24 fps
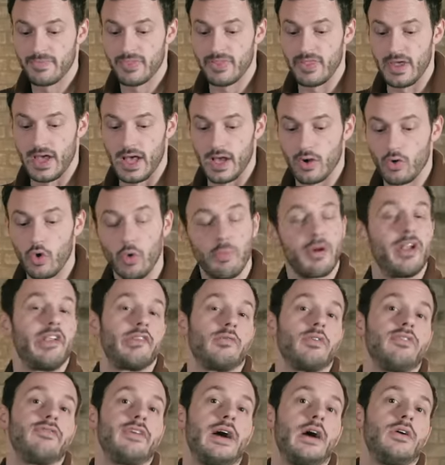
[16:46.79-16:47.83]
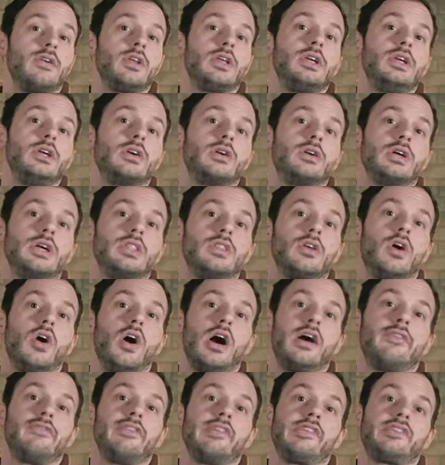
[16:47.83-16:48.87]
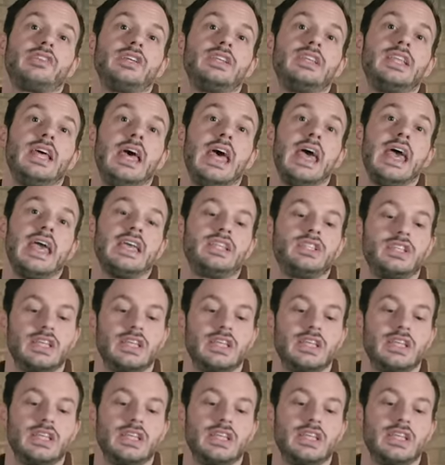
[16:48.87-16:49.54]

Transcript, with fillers: the cool pedals we found here in the office today